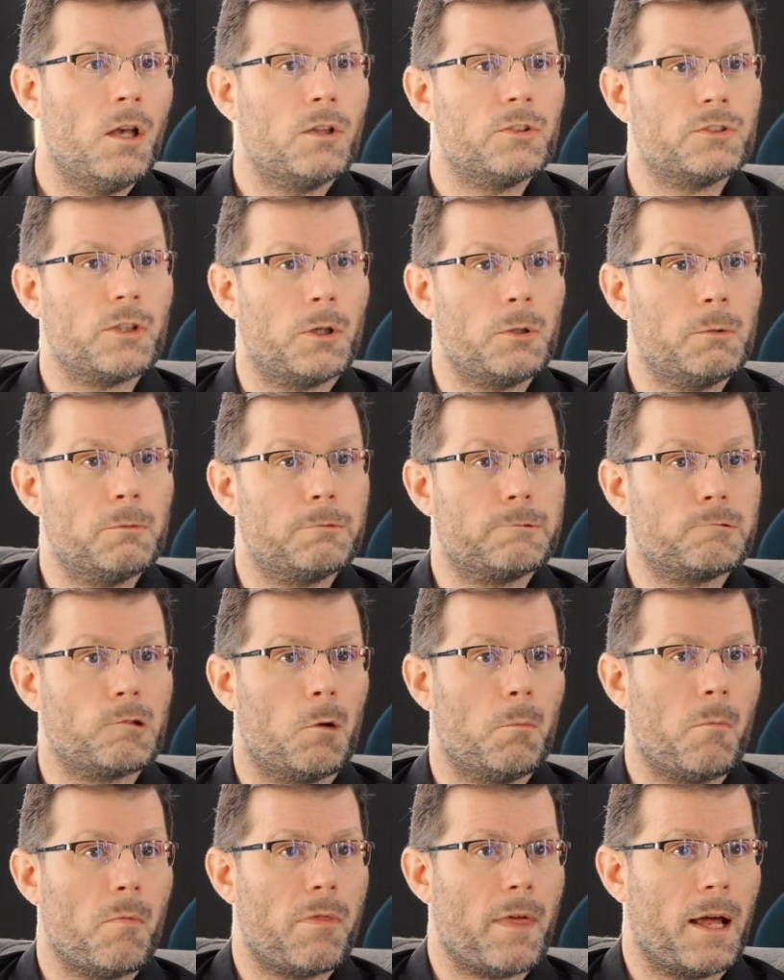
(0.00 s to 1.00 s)
So
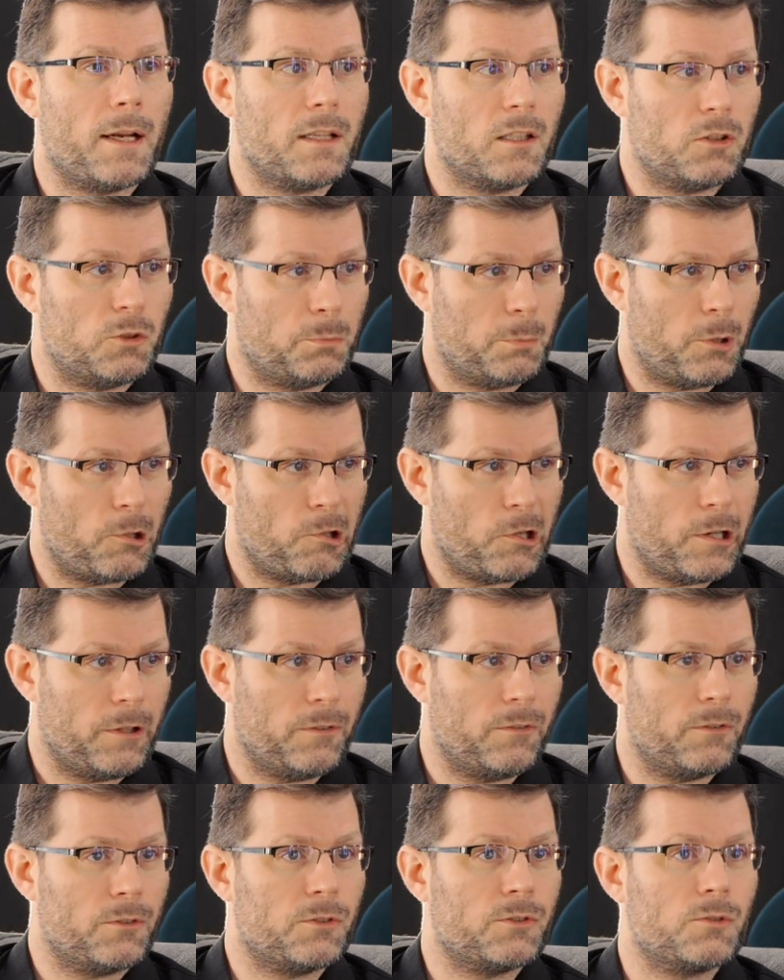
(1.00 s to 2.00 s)
from that
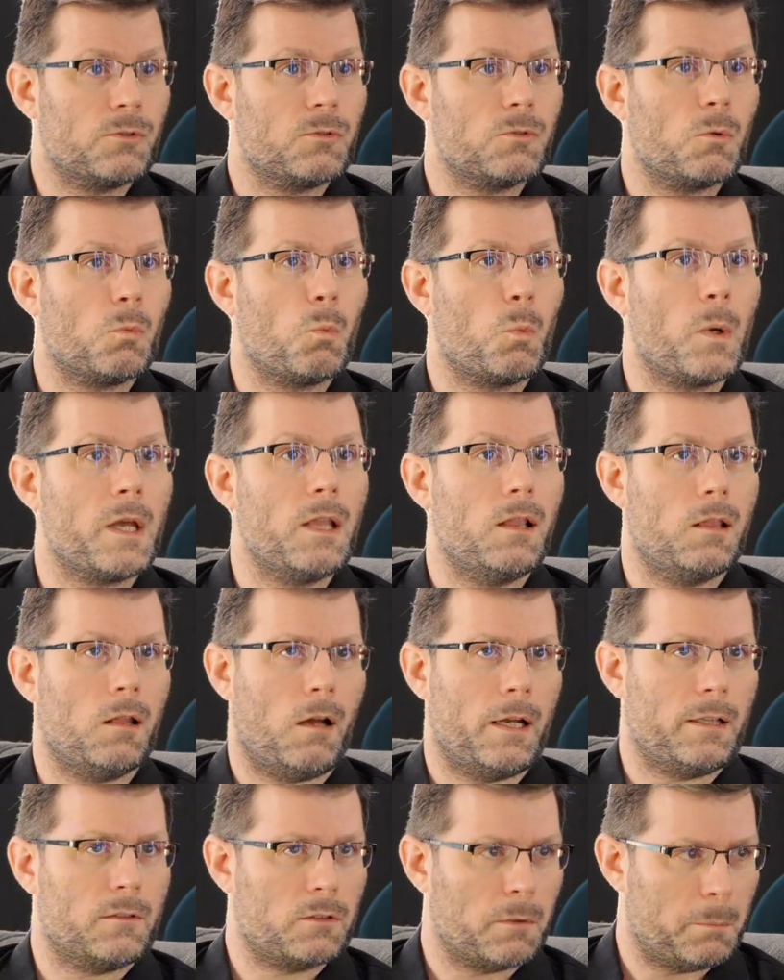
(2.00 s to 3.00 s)
experience, we
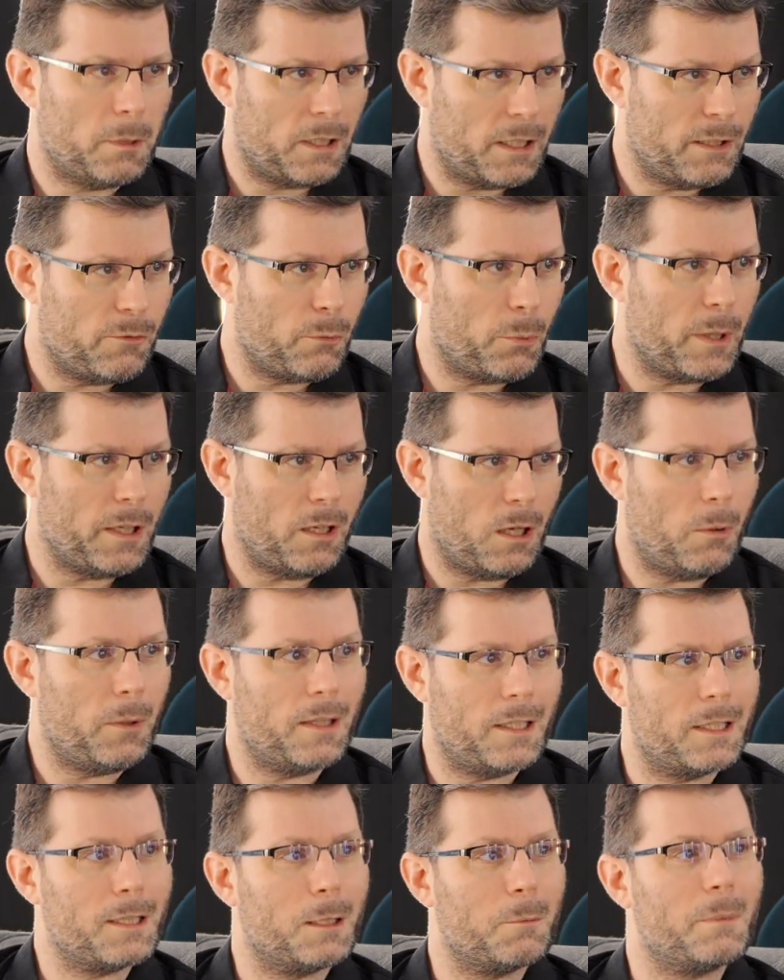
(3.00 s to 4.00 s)
like to believe we know a
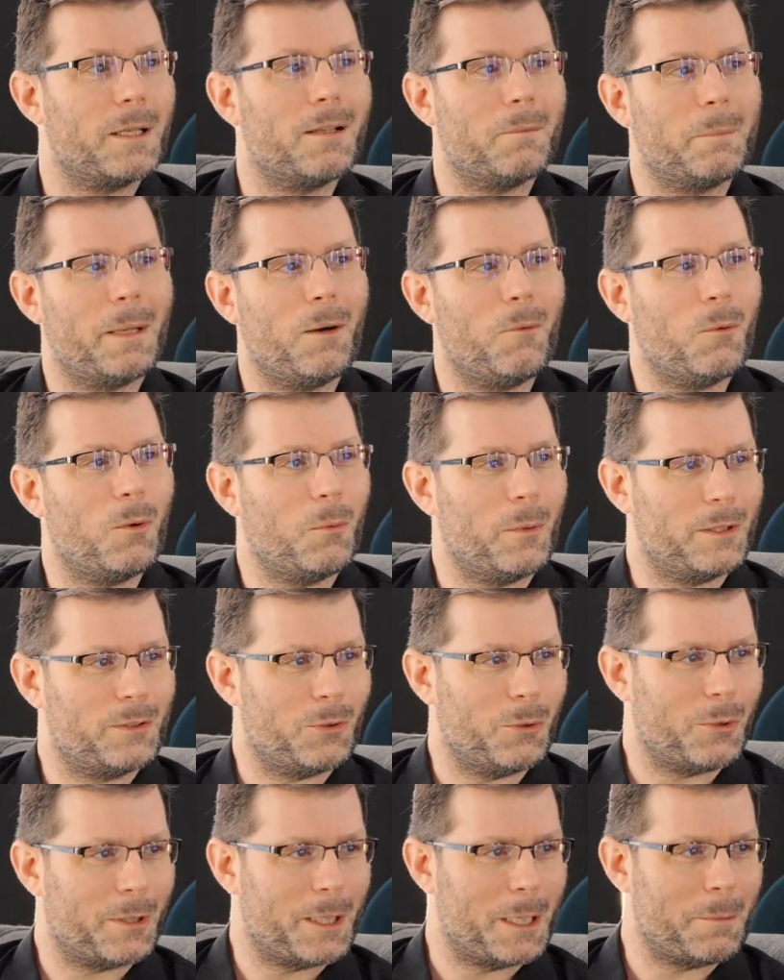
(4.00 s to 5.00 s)
little bit about what we're
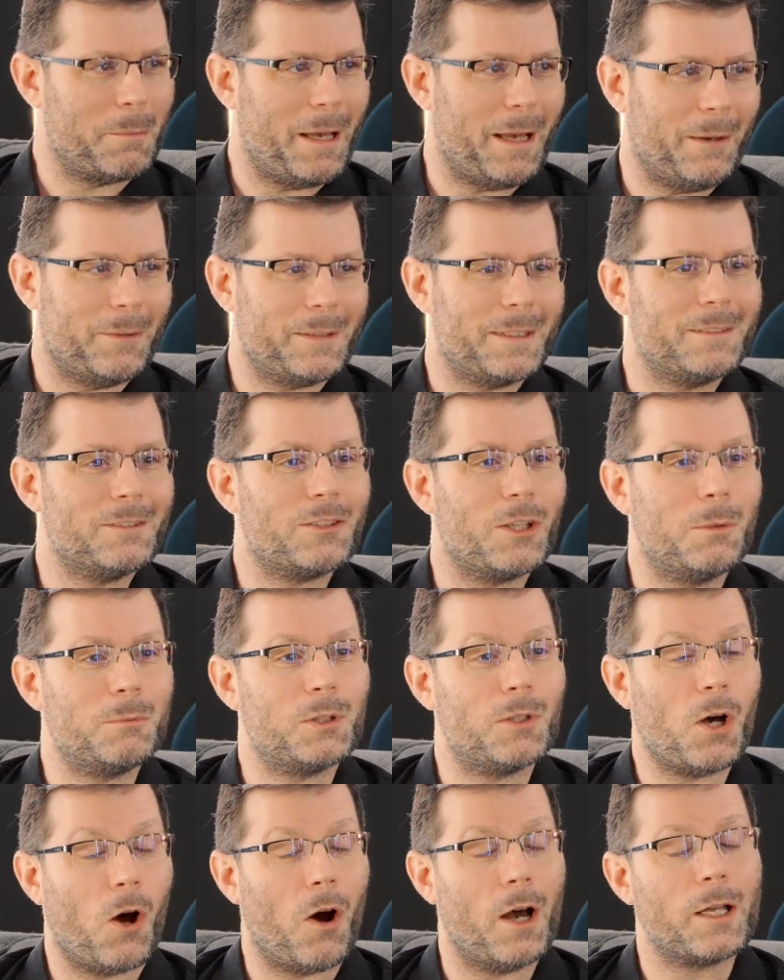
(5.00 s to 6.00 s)
talking about in terms
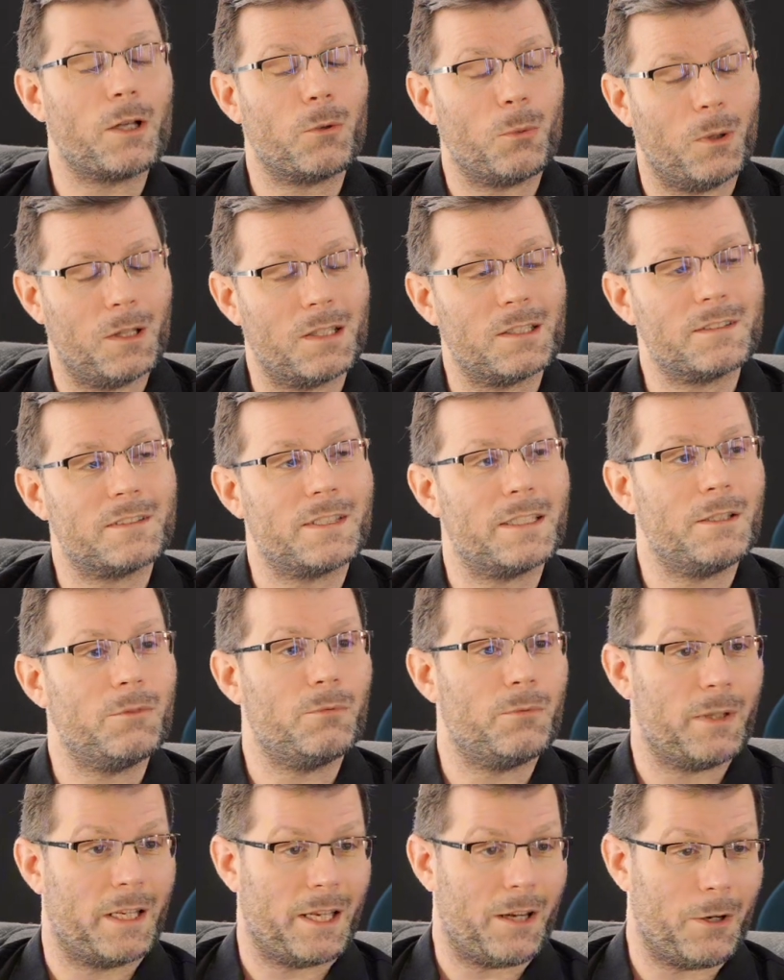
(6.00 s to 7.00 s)
of high quality
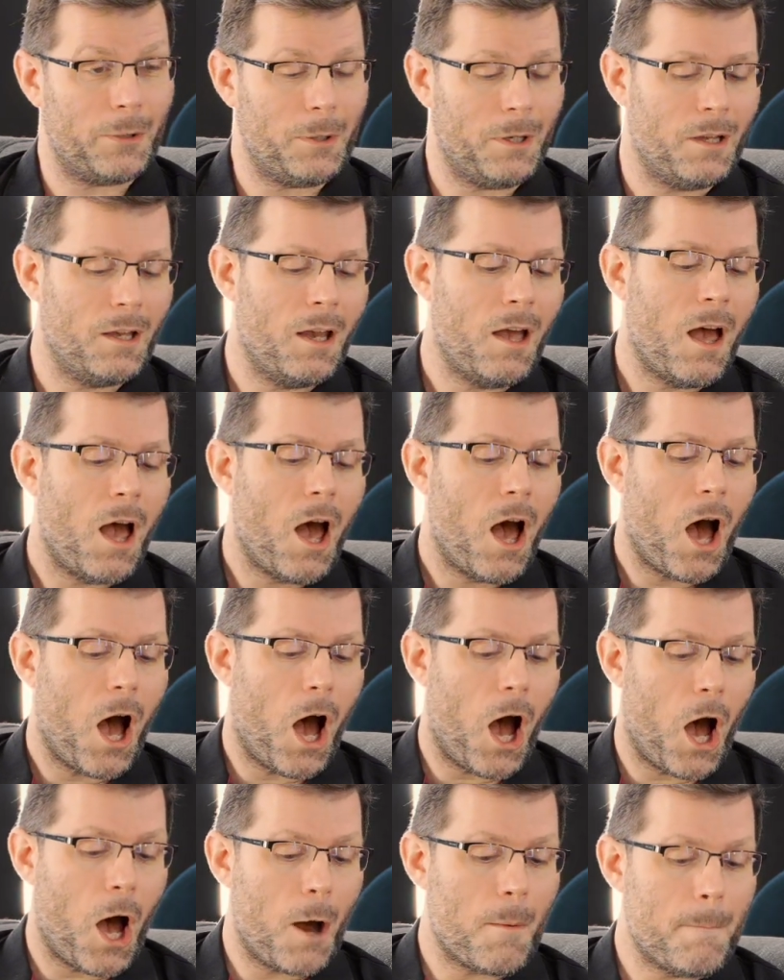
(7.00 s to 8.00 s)
video.
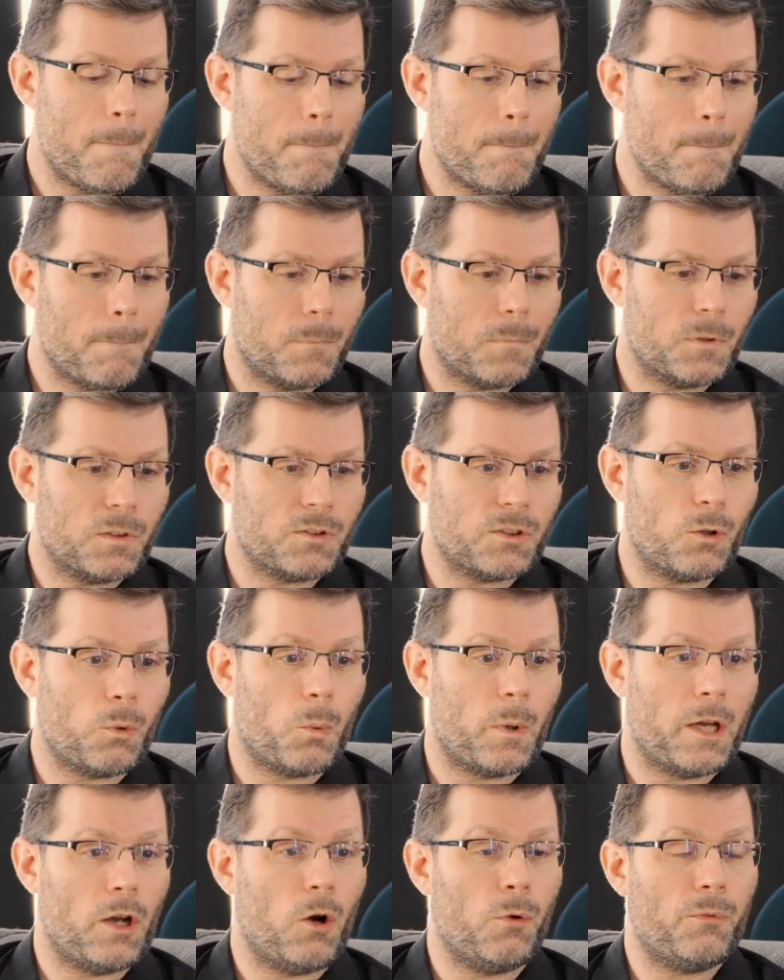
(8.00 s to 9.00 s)
So
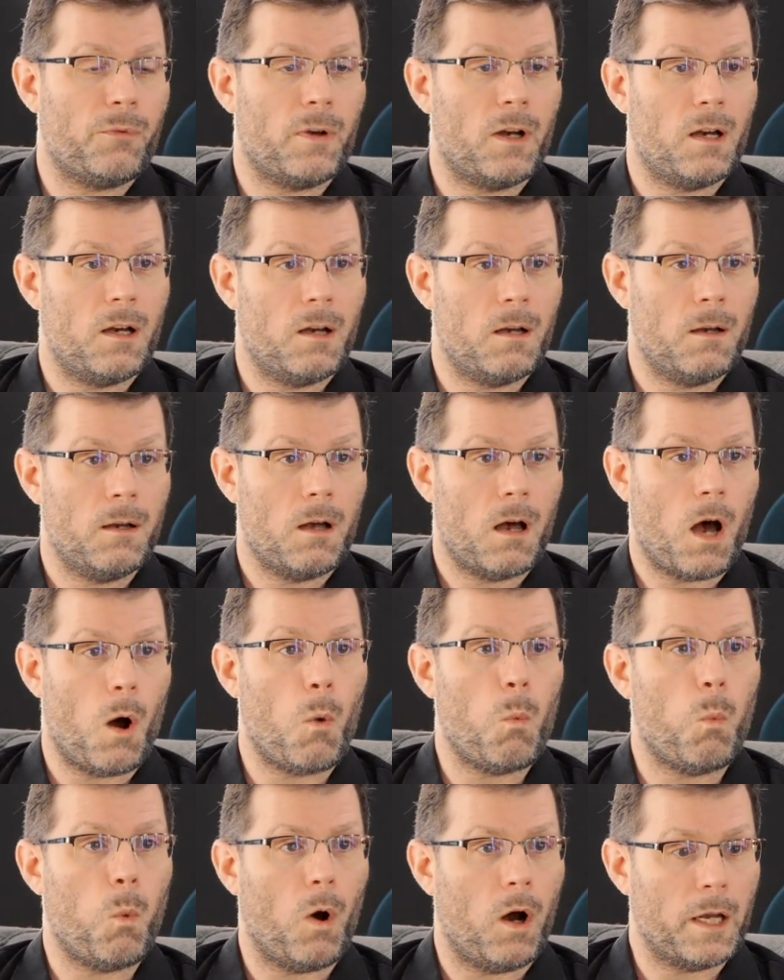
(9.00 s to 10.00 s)
we offer a
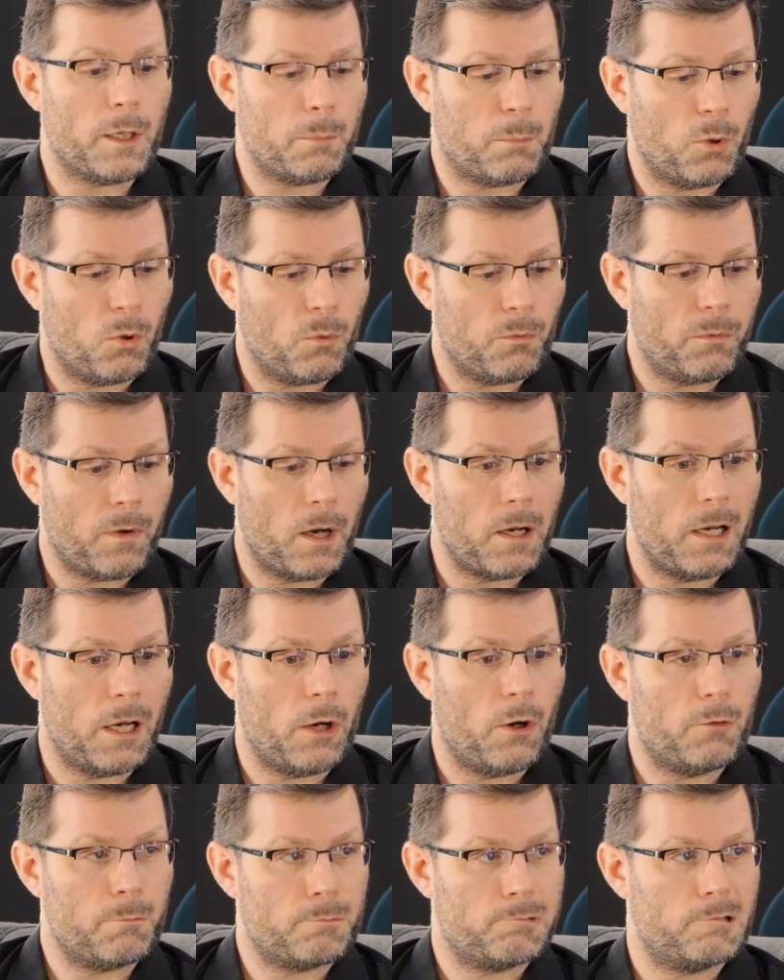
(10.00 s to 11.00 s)
wide
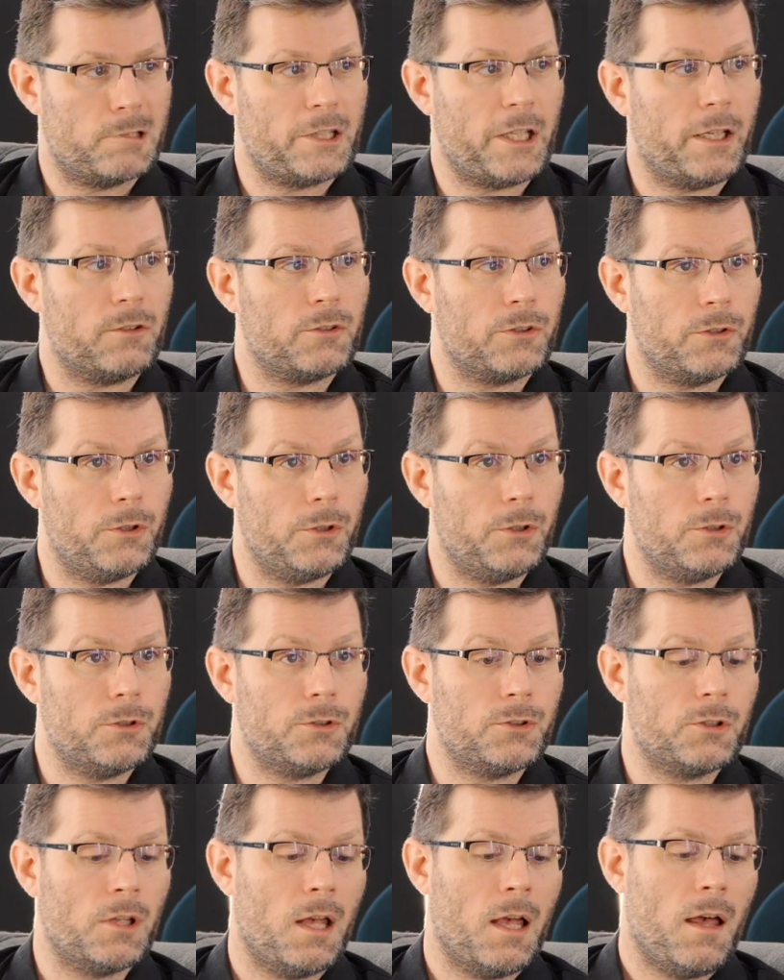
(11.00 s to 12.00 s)
portfolio of
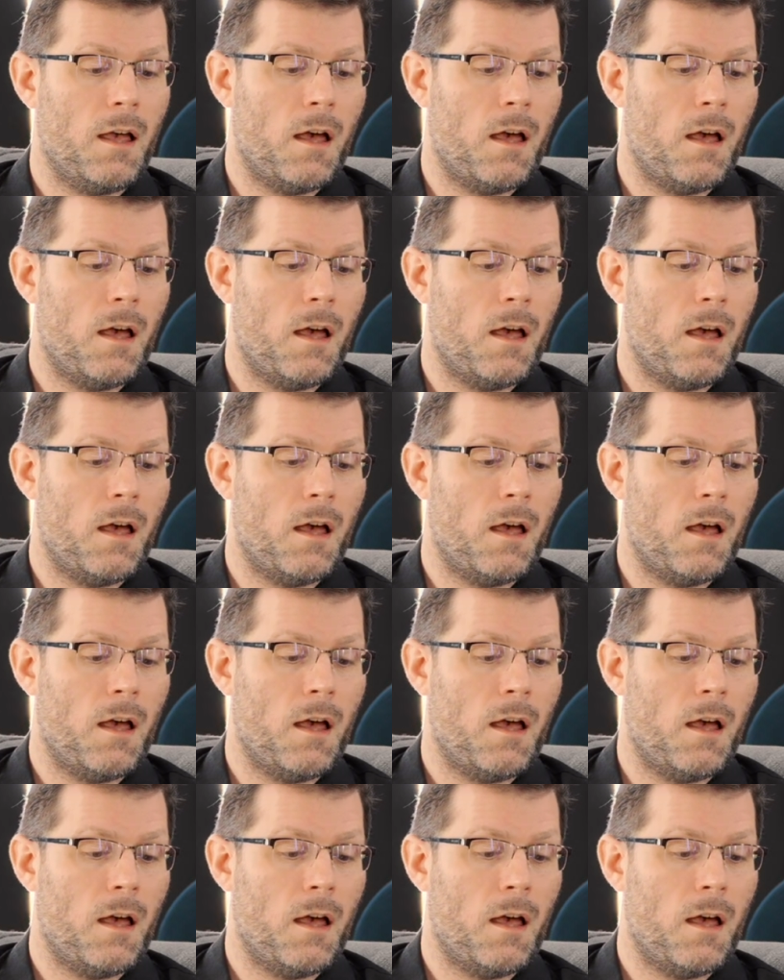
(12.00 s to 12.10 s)
projectors